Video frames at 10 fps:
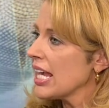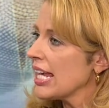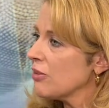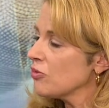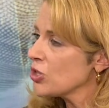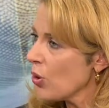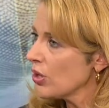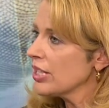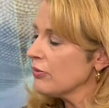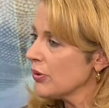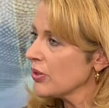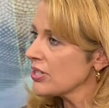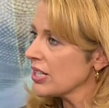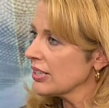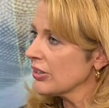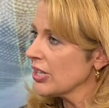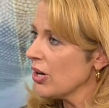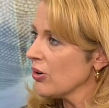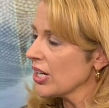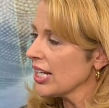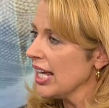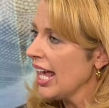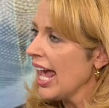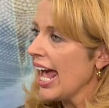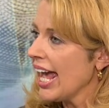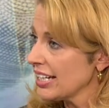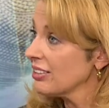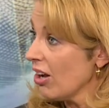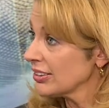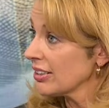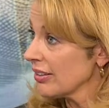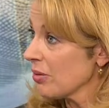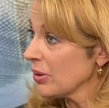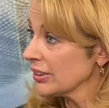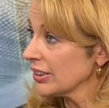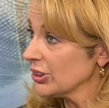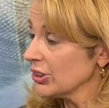He totally focused on Larry Hogan, and he lost on that message.